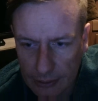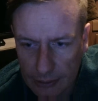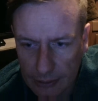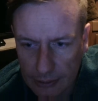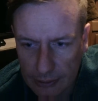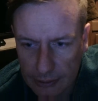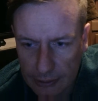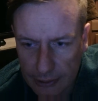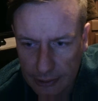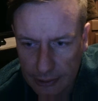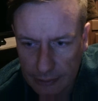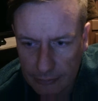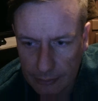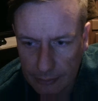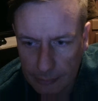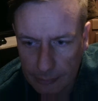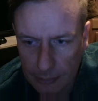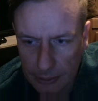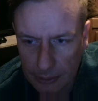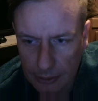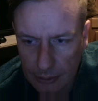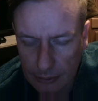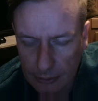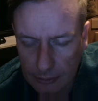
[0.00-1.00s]
Kenny Rebel,
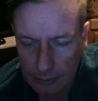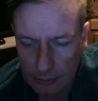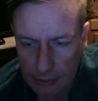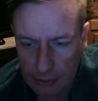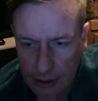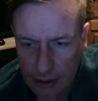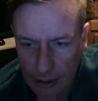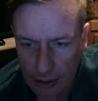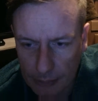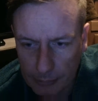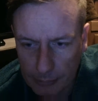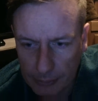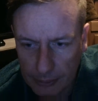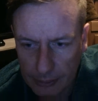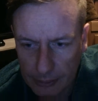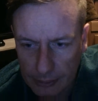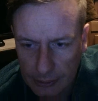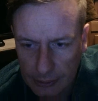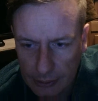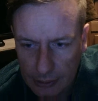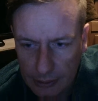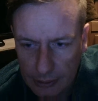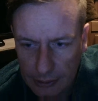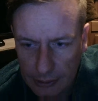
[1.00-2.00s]
hello, Top.
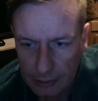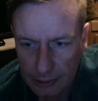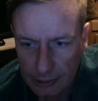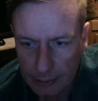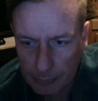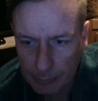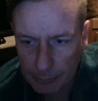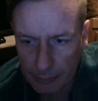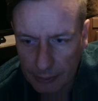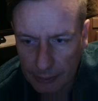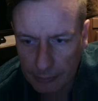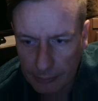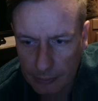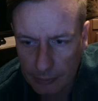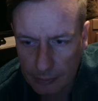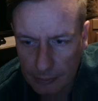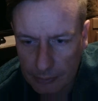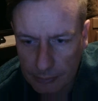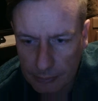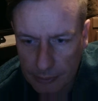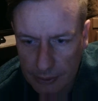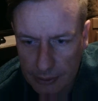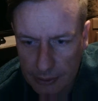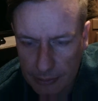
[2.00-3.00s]
Yep, I worked
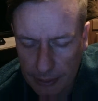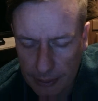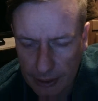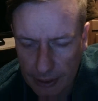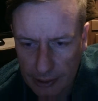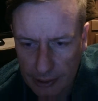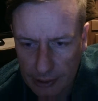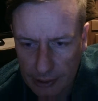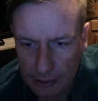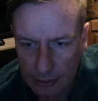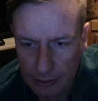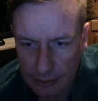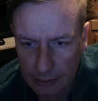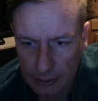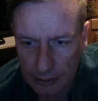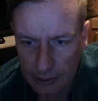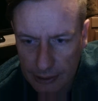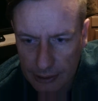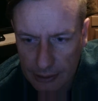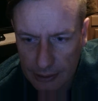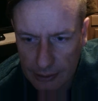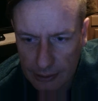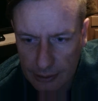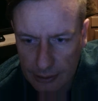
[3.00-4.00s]
with a twat like
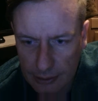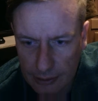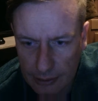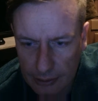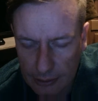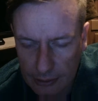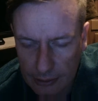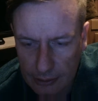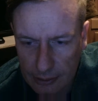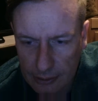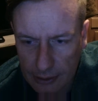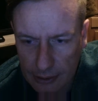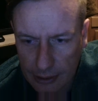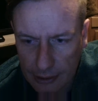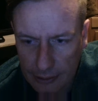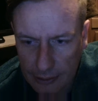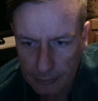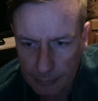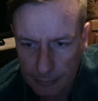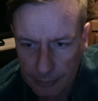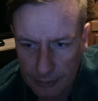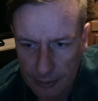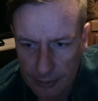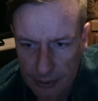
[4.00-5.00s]
that, a
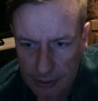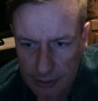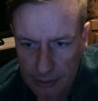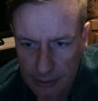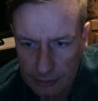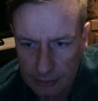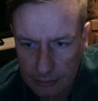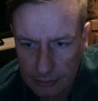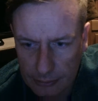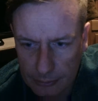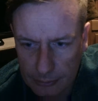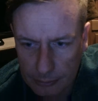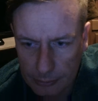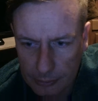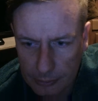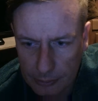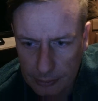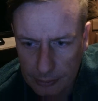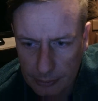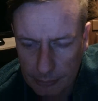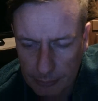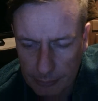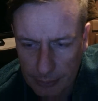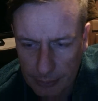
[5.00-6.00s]
person who would
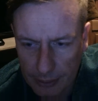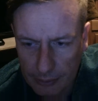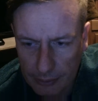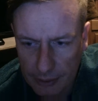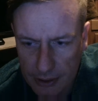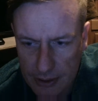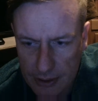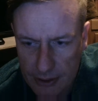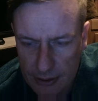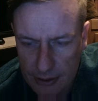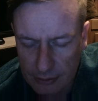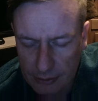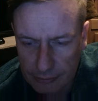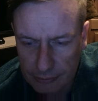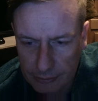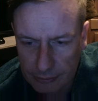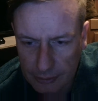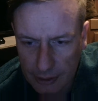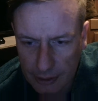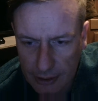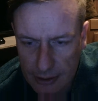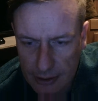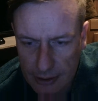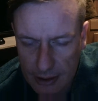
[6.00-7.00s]
bury stuff
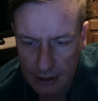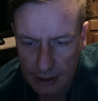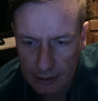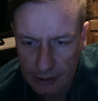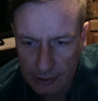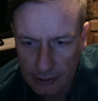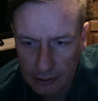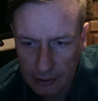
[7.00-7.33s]
and sell it